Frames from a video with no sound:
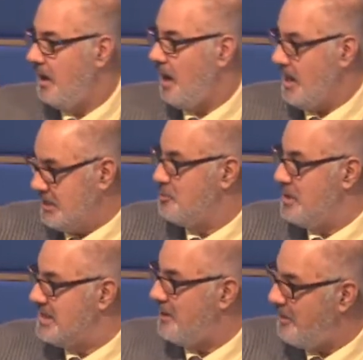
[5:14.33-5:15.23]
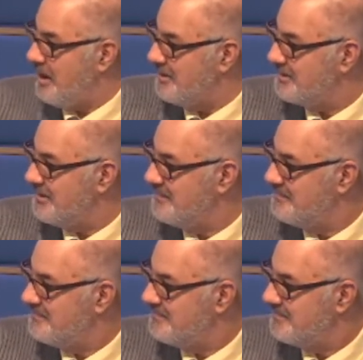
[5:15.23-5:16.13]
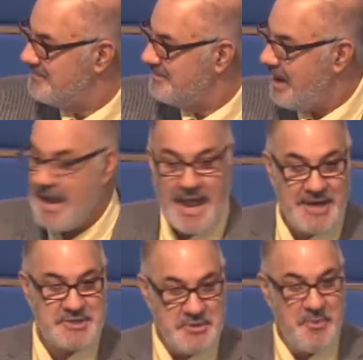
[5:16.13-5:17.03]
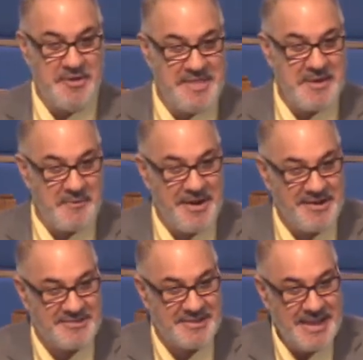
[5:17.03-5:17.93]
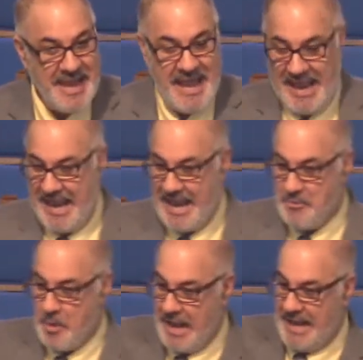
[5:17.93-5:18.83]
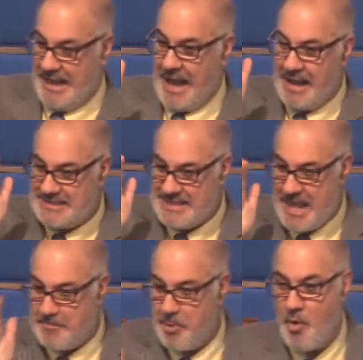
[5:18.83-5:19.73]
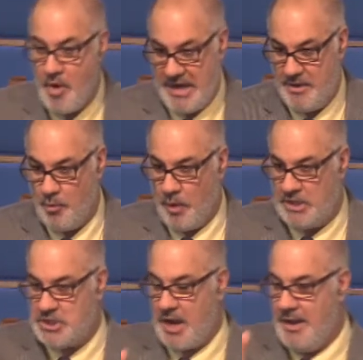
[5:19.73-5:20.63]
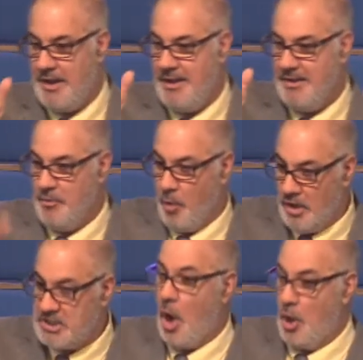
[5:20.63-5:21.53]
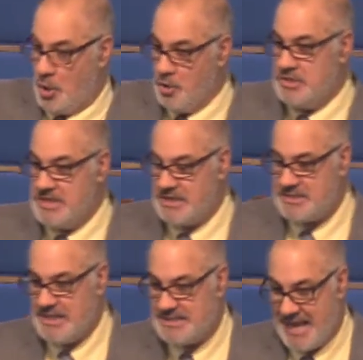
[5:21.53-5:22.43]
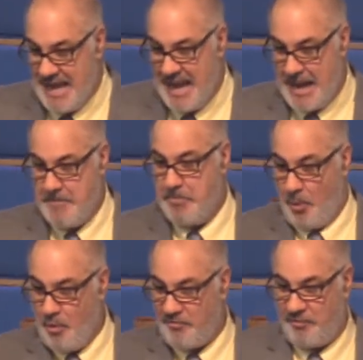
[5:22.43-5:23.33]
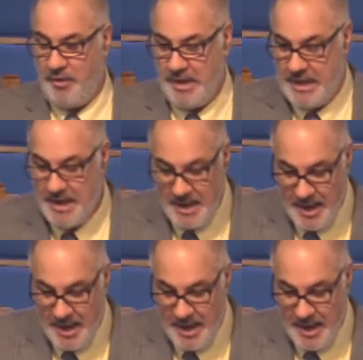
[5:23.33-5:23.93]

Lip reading: I did win that race. I actually won that race. And when I got to that point, which was a good distance, and I broke free,